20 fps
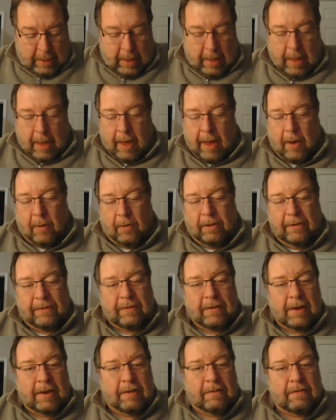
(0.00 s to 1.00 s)

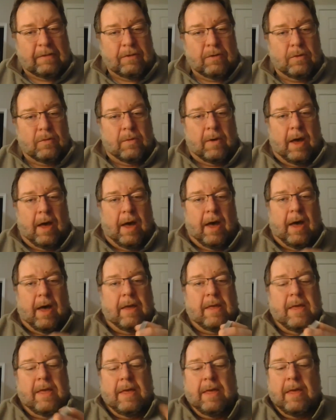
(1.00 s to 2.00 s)
listening
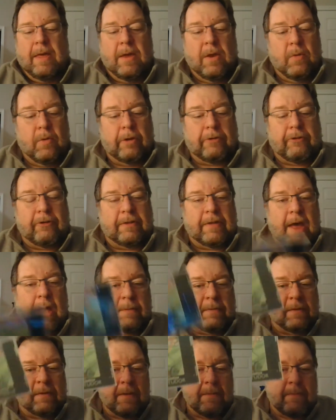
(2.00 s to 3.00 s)
to Richard
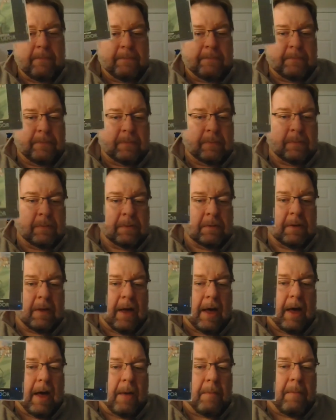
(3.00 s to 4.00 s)
Thompson,
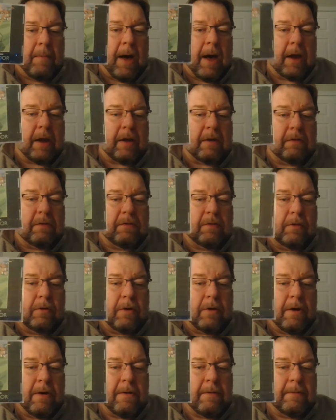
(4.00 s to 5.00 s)
Mock
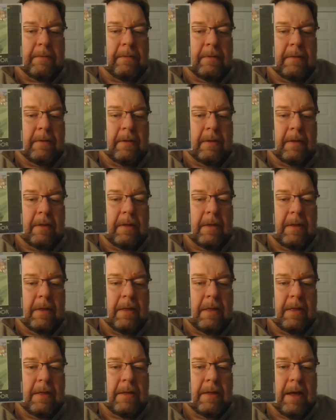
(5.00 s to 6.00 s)
Tutor.
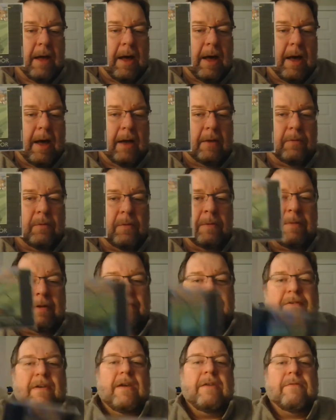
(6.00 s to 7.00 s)
One of my
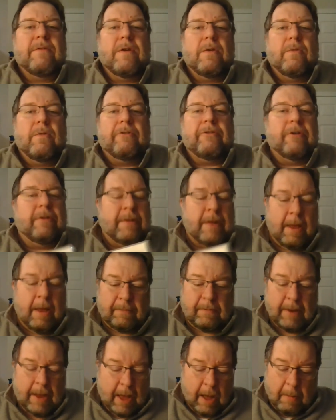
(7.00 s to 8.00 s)
favorite Richard
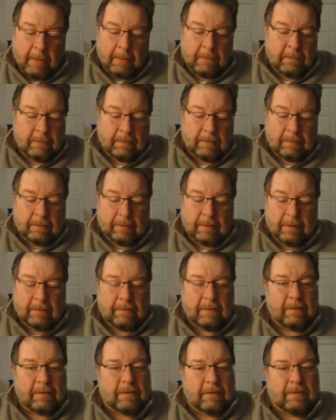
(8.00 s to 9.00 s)
Thompson albums.
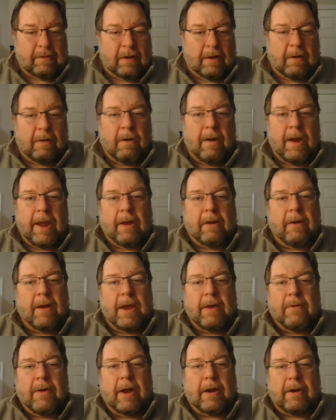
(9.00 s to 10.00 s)
This is just a great
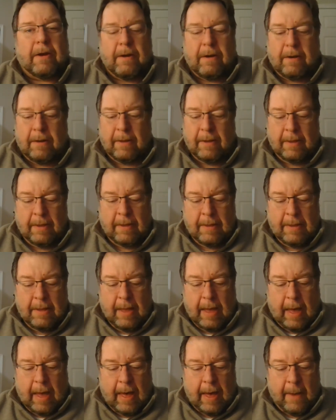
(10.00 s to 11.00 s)
record.
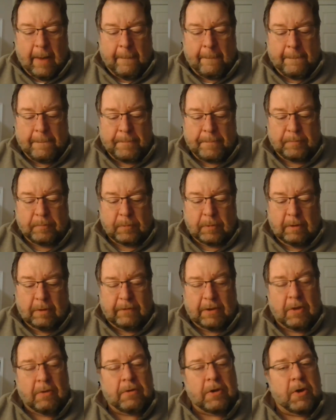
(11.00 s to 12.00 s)

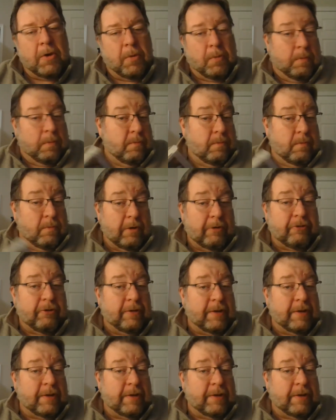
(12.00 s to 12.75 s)
If you don't know Richard